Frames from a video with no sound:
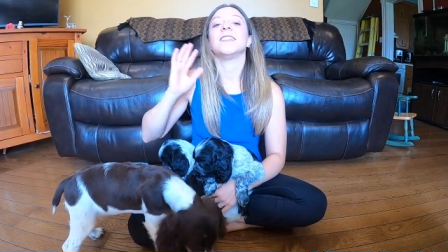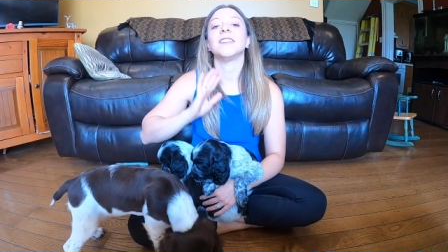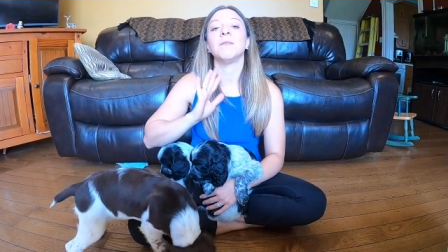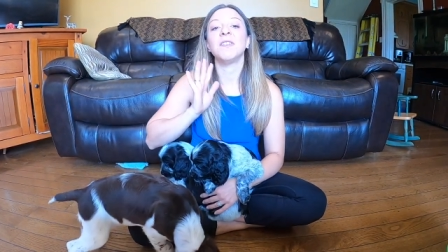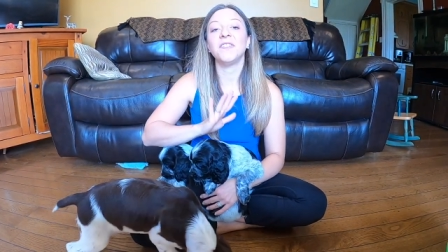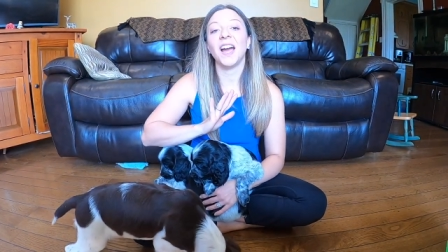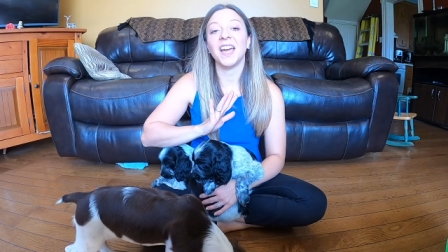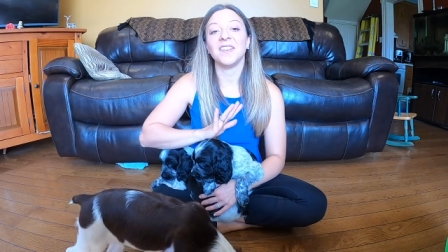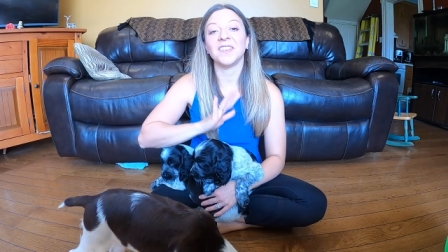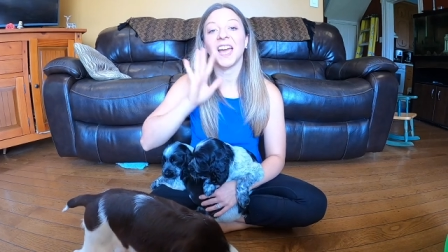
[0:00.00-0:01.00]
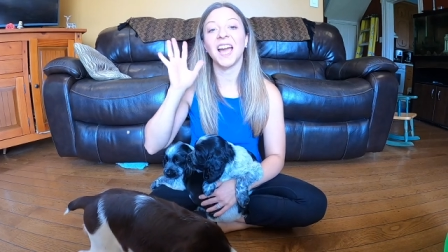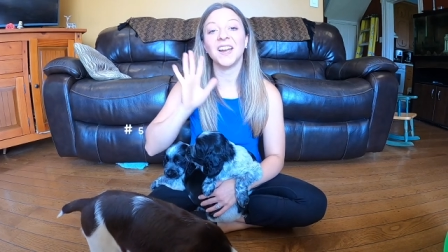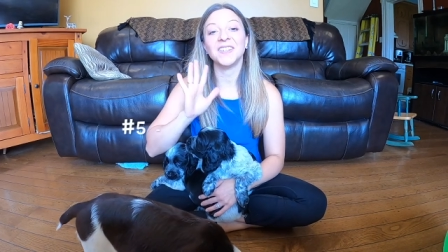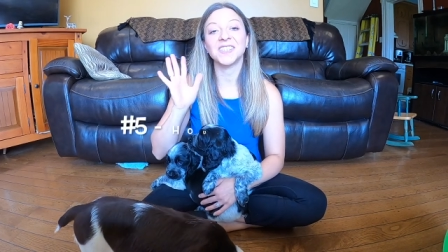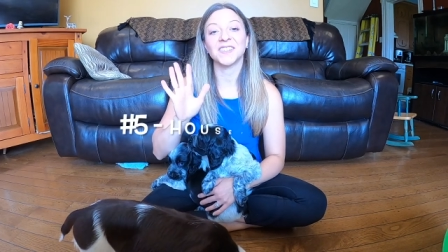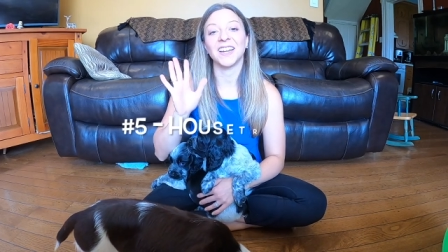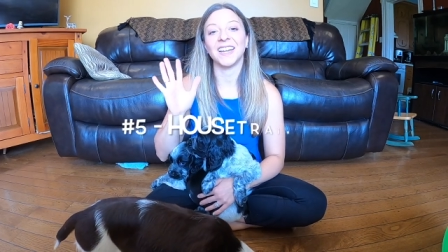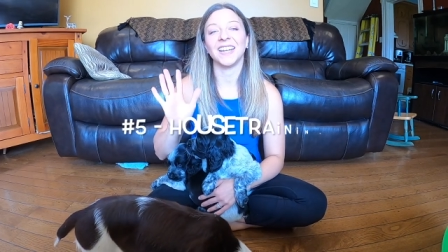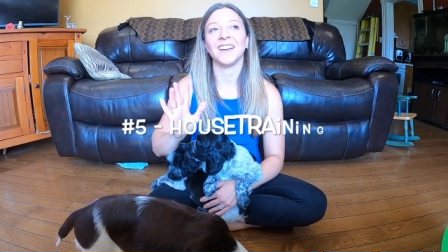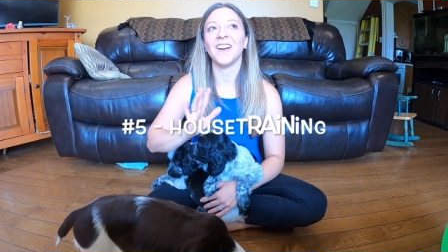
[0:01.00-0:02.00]
So number five, house
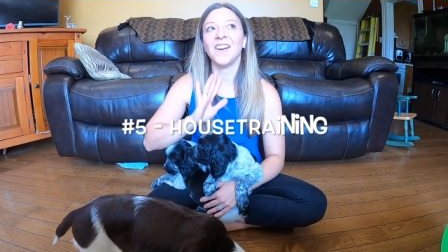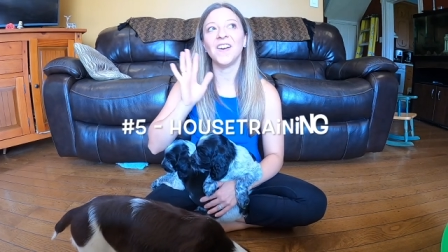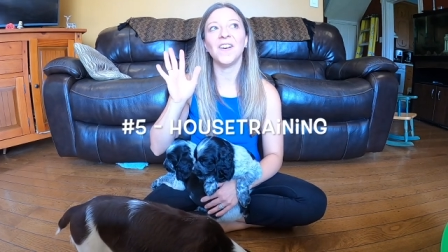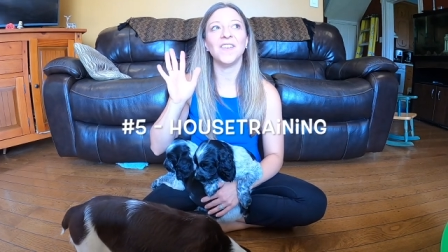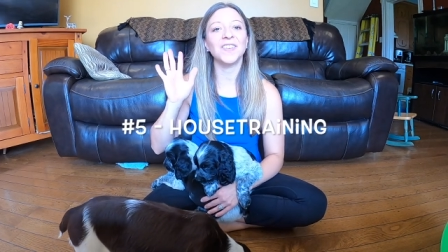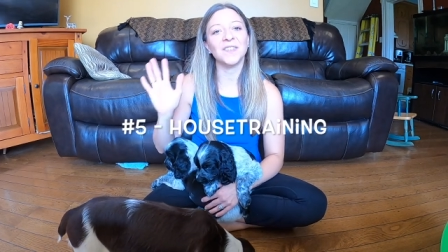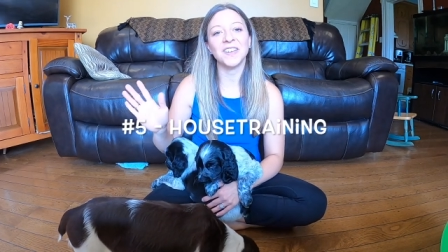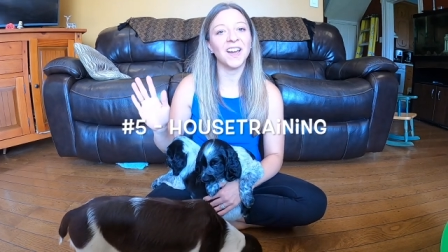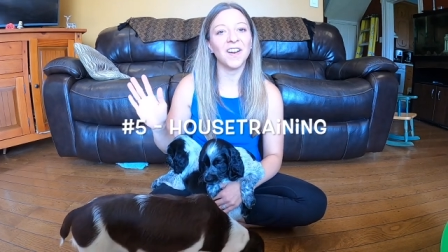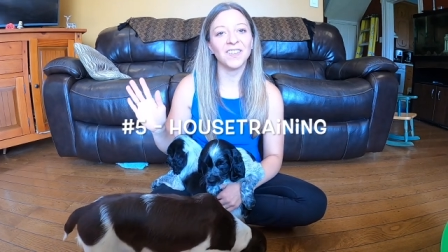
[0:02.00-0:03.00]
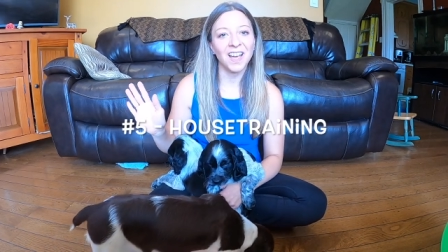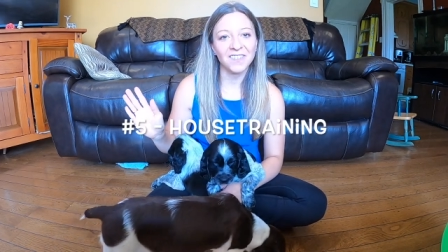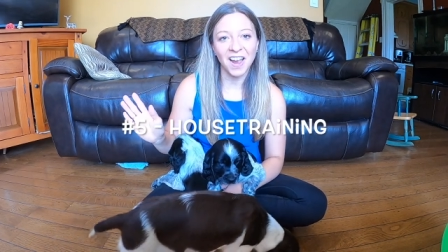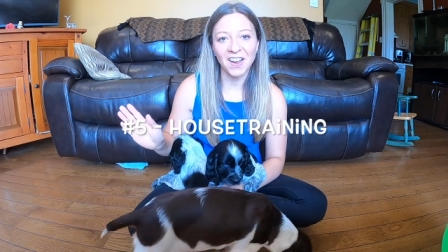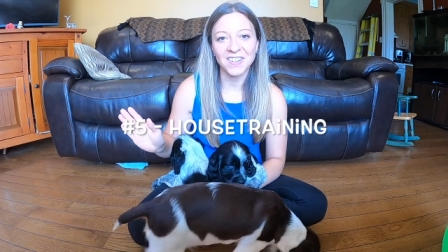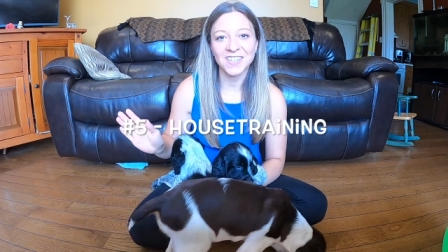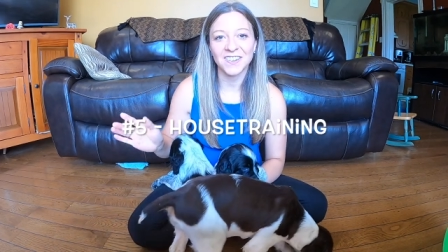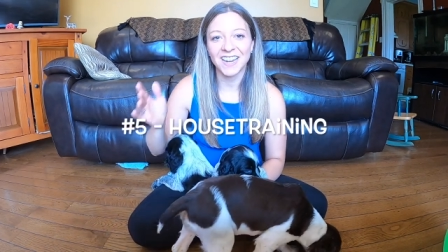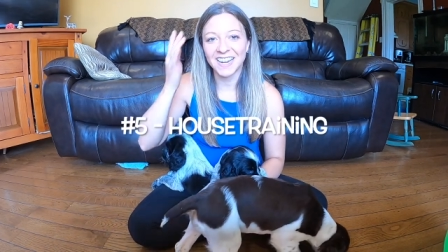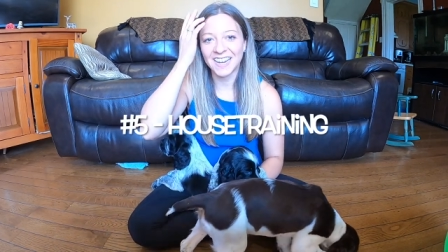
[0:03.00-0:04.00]
training. Oh, don't we all love house
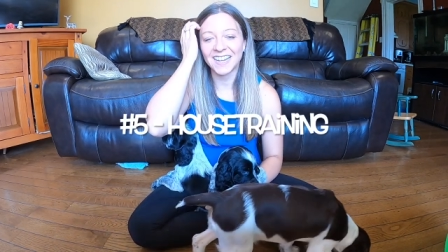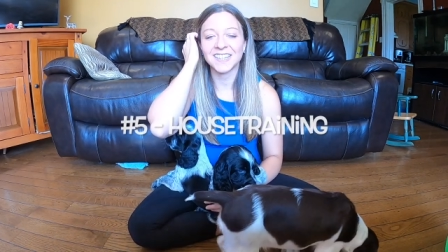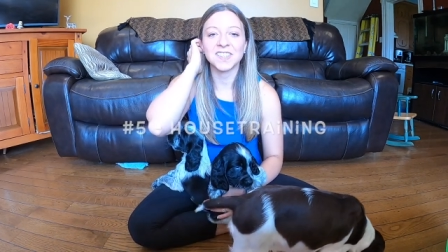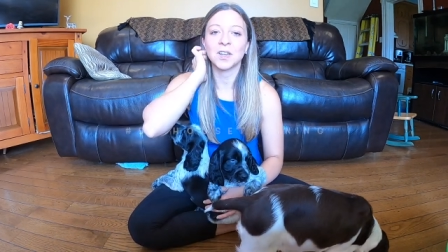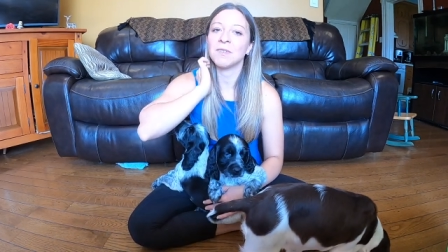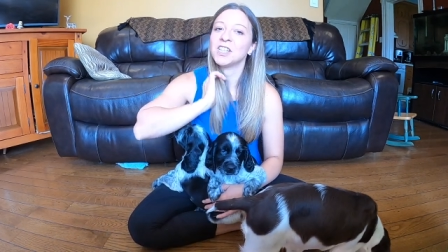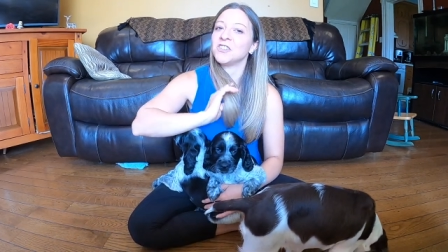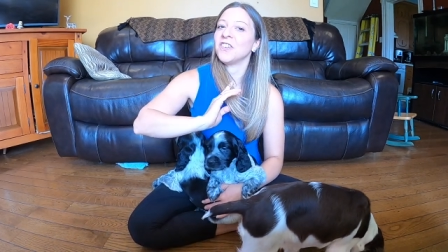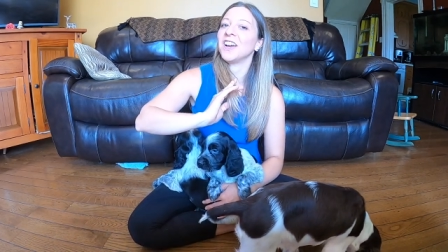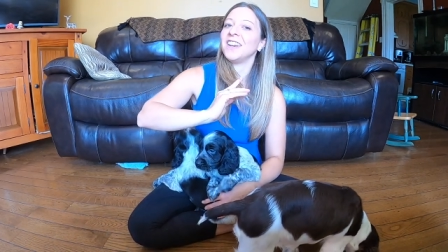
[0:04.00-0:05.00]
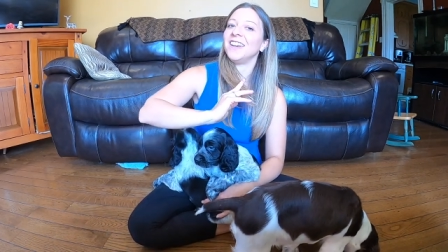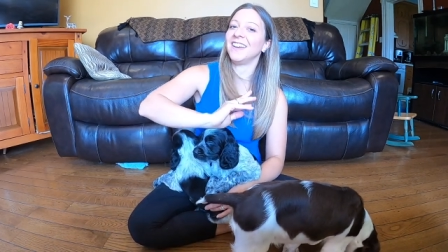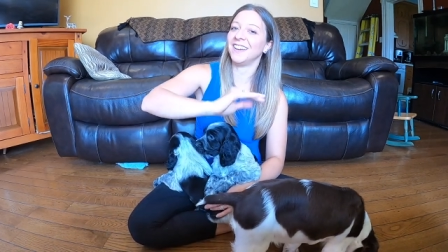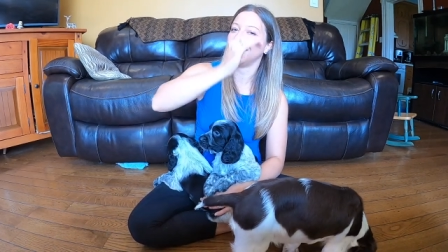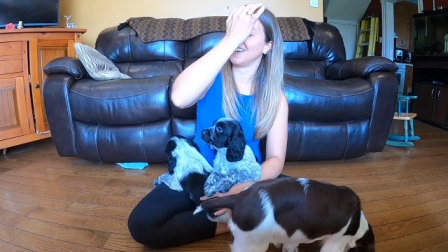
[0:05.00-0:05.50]
training? It's so much fun.